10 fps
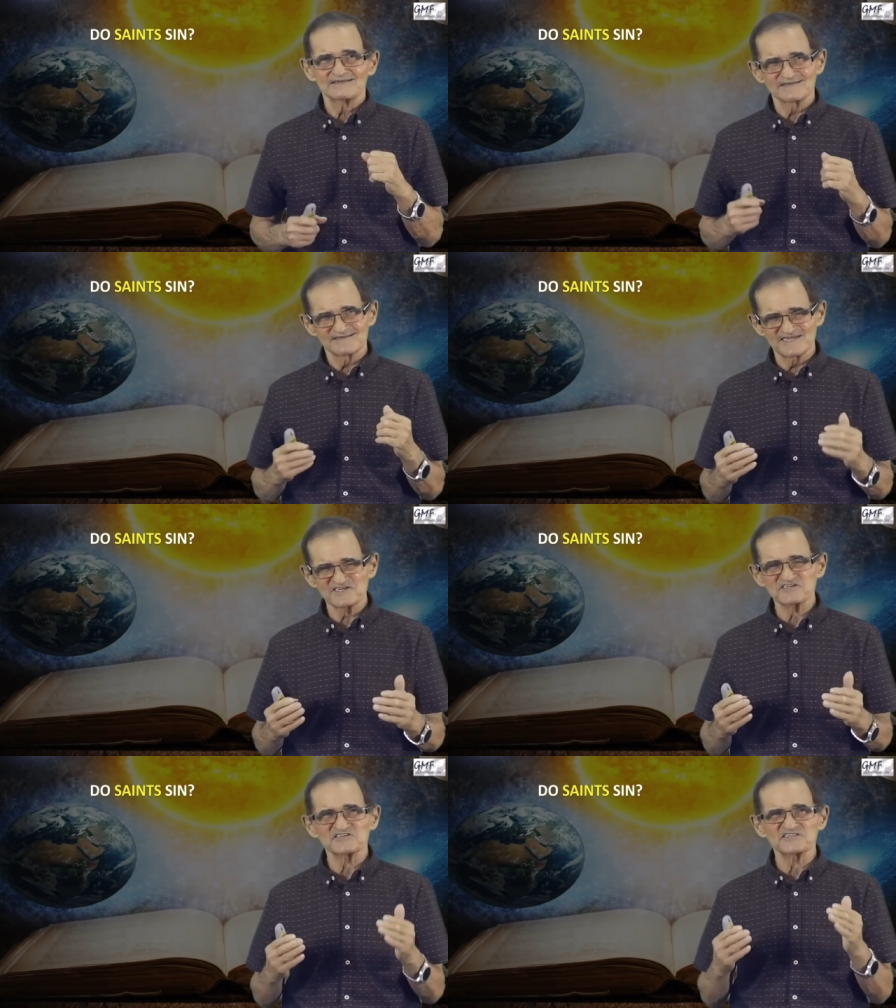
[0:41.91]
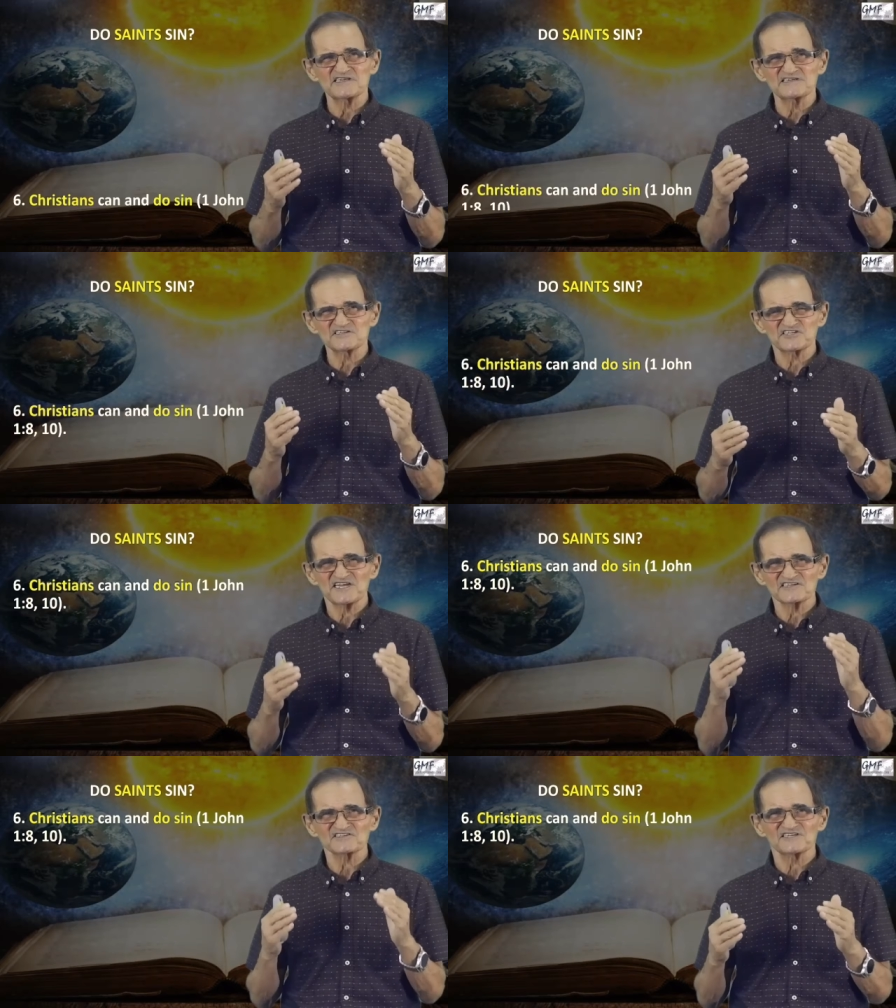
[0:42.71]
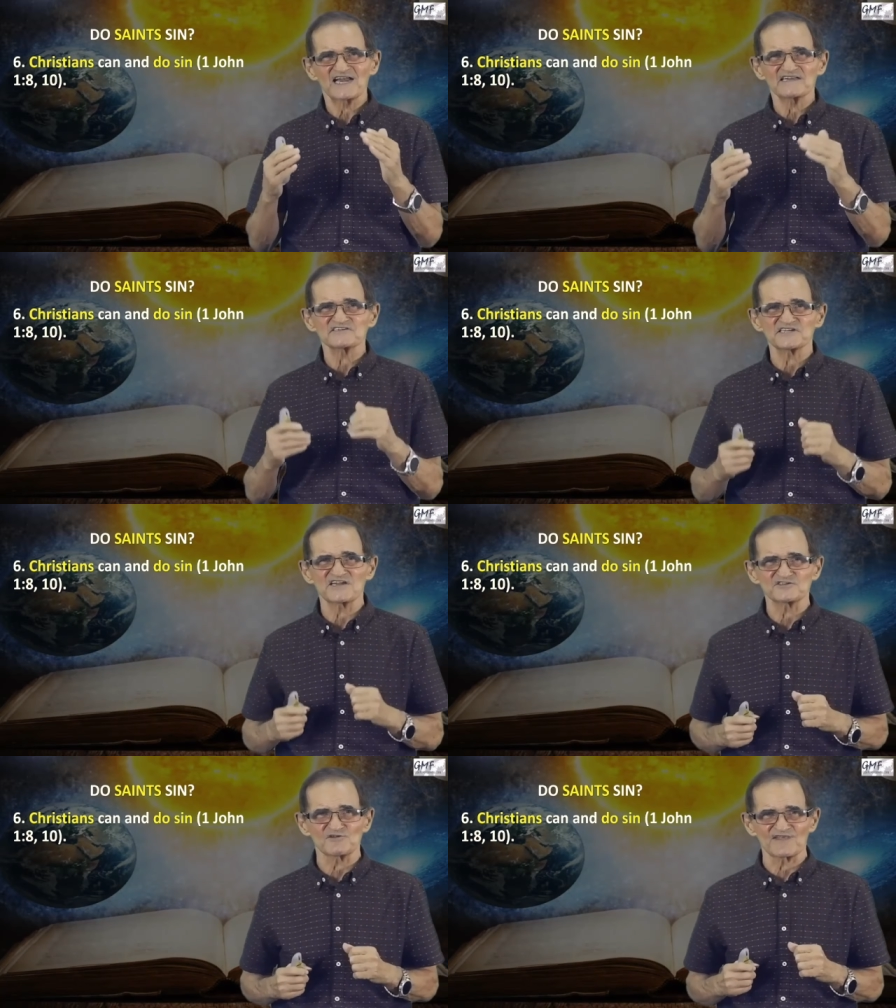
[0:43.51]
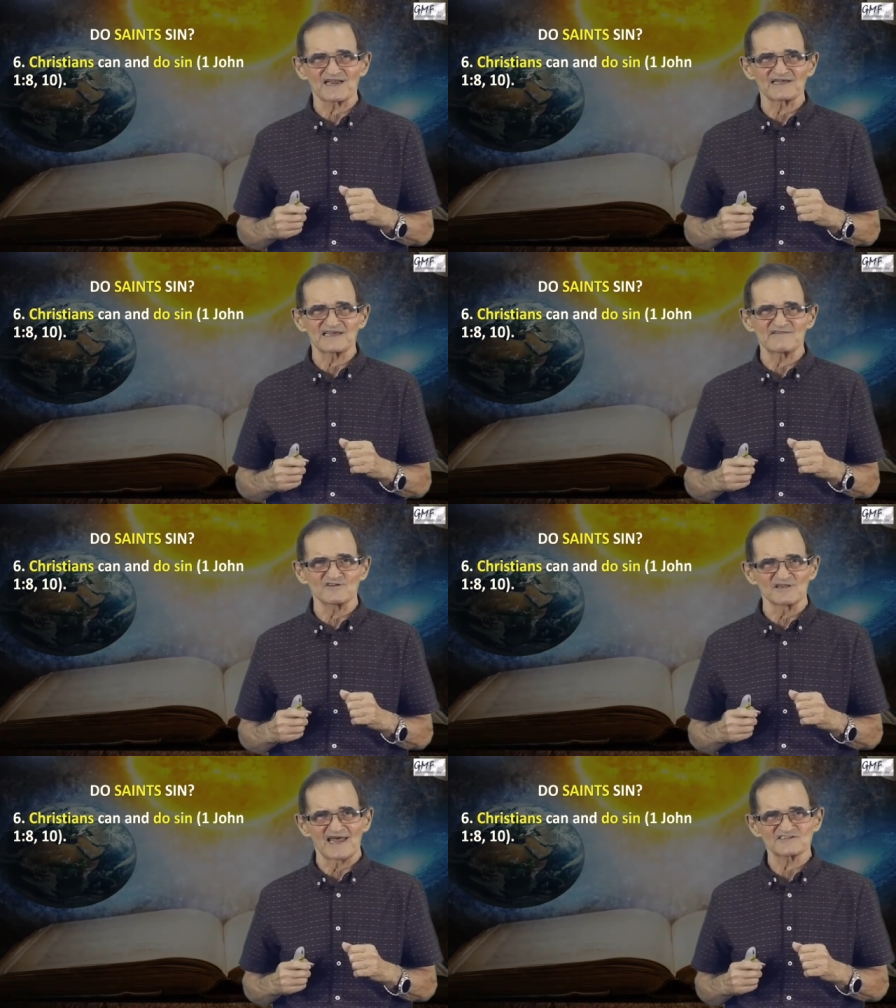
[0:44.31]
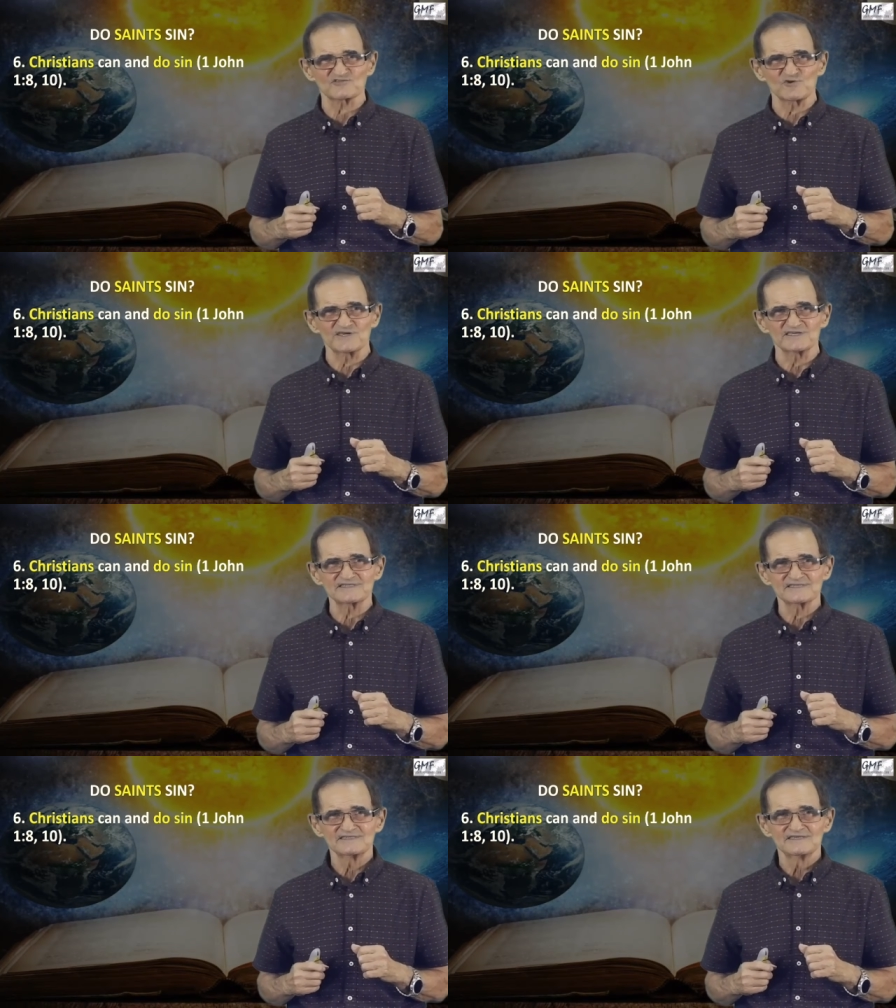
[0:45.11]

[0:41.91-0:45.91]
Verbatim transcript: This is the six non essential that I gave you last week.